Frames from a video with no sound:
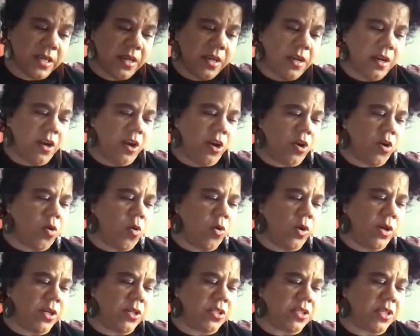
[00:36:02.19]

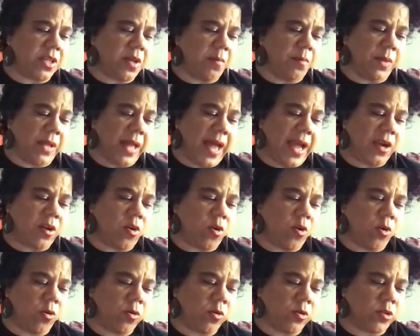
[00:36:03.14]
according to the Black
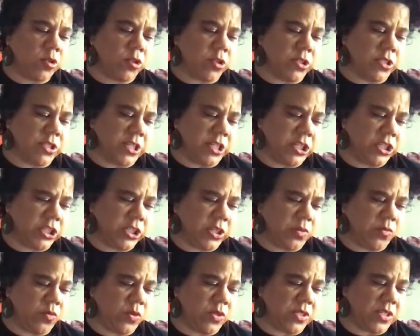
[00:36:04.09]
oral
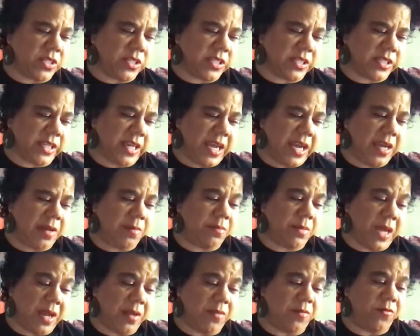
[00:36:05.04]
tradition, was a slave
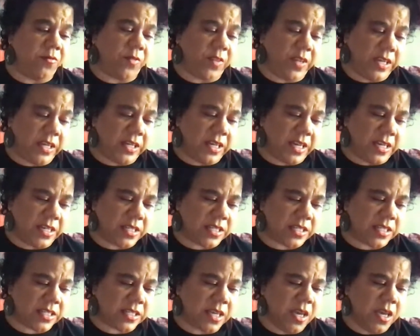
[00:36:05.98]
named
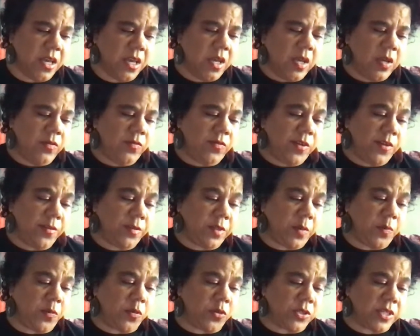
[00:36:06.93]
Venus.
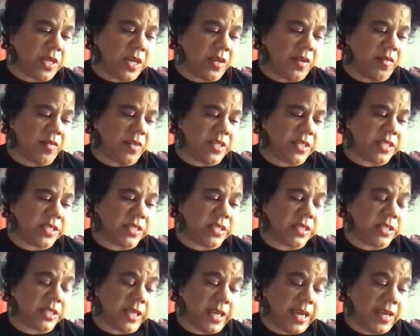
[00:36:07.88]
50% of the
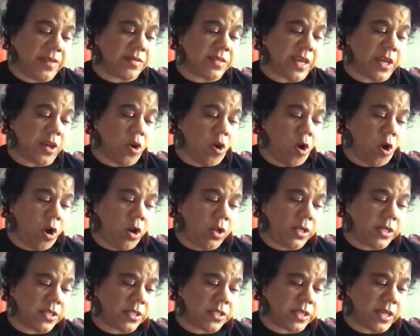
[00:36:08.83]
slaves at
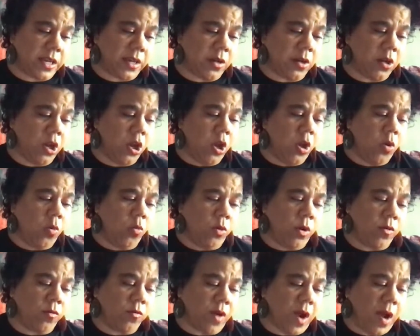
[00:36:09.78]
Arlington,
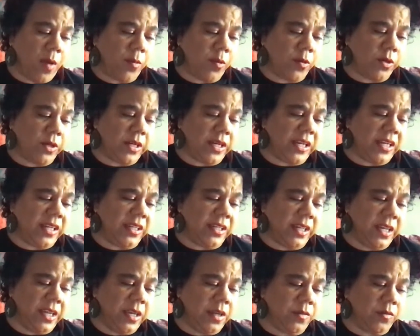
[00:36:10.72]
where Robert E.
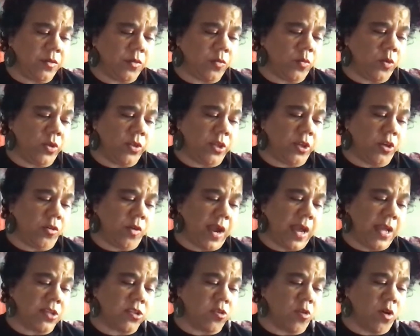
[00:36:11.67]
lived, were the
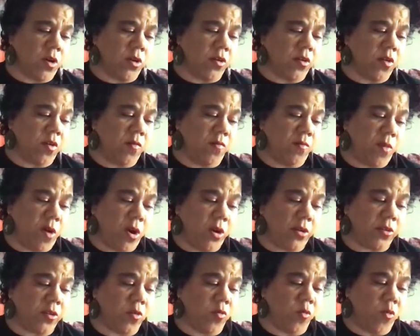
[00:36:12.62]
granddaughter of
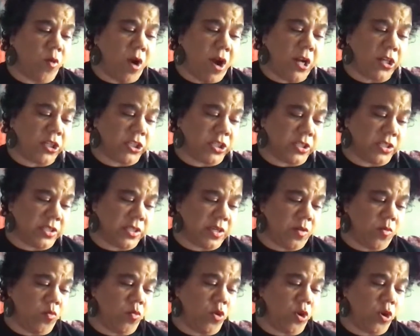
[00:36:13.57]
Martha
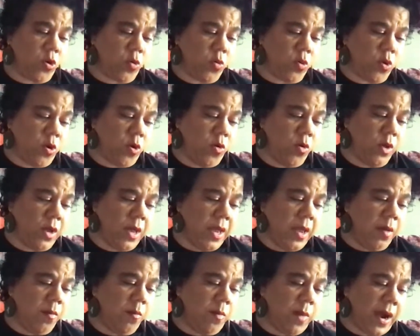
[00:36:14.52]
Washington, were, quote,
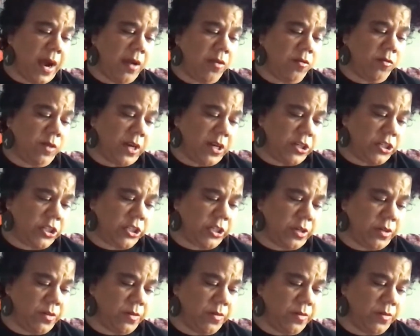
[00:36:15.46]
biracial.